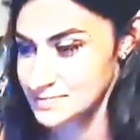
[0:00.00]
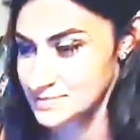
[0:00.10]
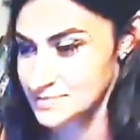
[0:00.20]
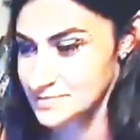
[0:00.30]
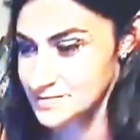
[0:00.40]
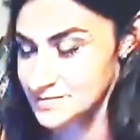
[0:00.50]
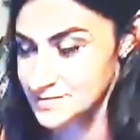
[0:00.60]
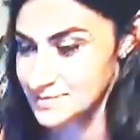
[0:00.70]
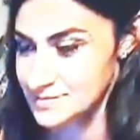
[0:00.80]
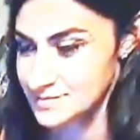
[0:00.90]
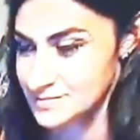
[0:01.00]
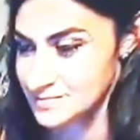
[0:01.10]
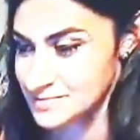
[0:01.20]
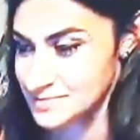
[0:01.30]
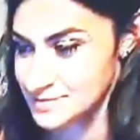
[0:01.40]
to the characters, the heart,
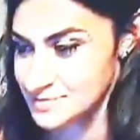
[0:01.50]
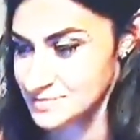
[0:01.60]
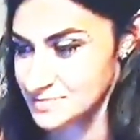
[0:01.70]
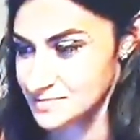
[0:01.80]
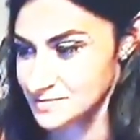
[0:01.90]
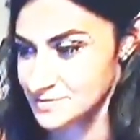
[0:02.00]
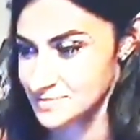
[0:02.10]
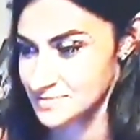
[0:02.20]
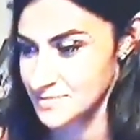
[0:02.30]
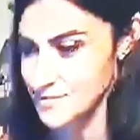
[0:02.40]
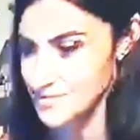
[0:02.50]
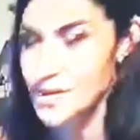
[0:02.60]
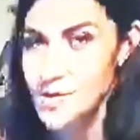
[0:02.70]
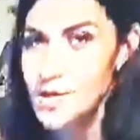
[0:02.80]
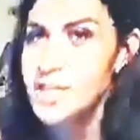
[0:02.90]
the soul, the spirit. I
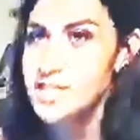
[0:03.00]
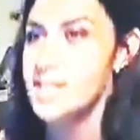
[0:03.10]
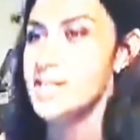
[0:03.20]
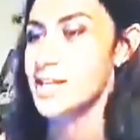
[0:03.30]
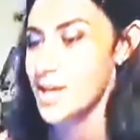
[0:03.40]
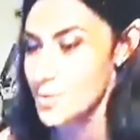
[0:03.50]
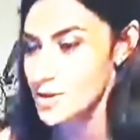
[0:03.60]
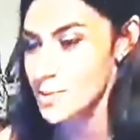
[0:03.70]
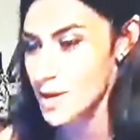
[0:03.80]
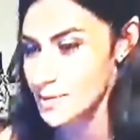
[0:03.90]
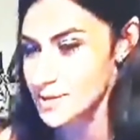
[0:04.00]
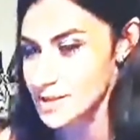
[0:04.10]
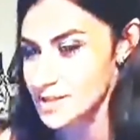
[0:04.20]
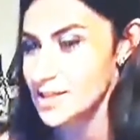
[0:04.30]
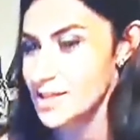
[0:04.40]
know I said like I want a
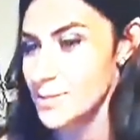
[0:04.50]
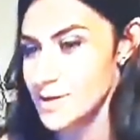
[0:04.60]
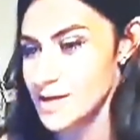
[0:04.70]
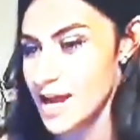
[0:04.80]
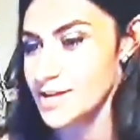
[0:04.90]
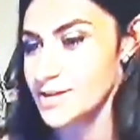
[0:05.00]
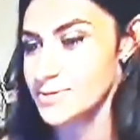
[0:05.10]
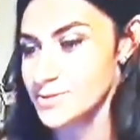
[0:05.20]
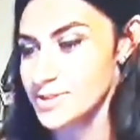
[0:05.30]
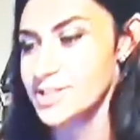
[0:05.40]
puppy, but I really